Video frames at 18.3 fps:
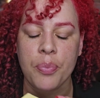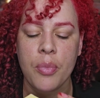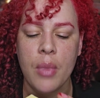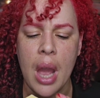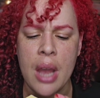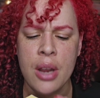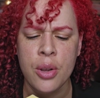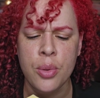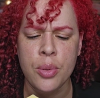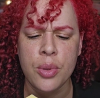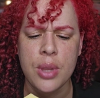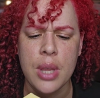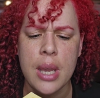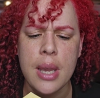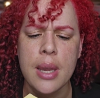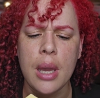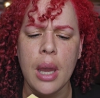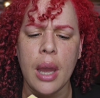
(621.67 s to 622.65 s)
I don't
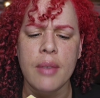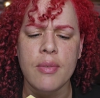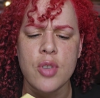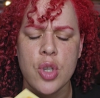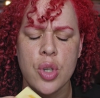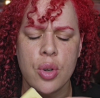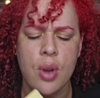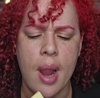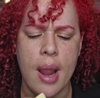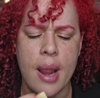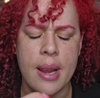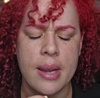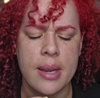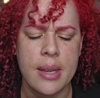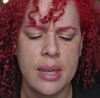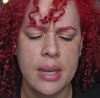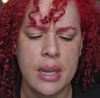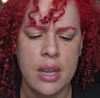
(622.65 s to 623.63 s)
think I've
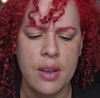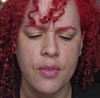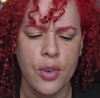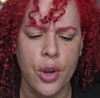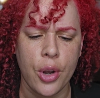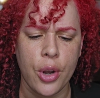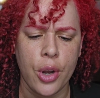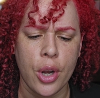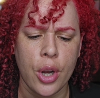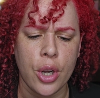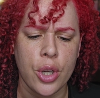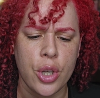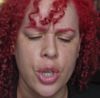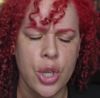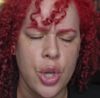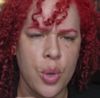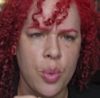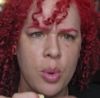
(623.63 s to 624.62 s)
tried any of her
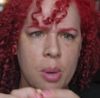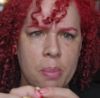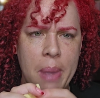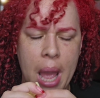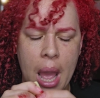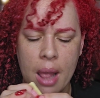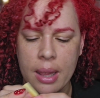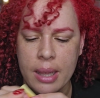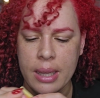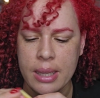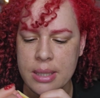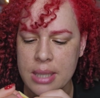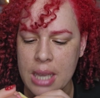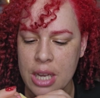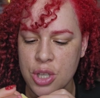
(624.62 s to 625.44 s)
newer palettes.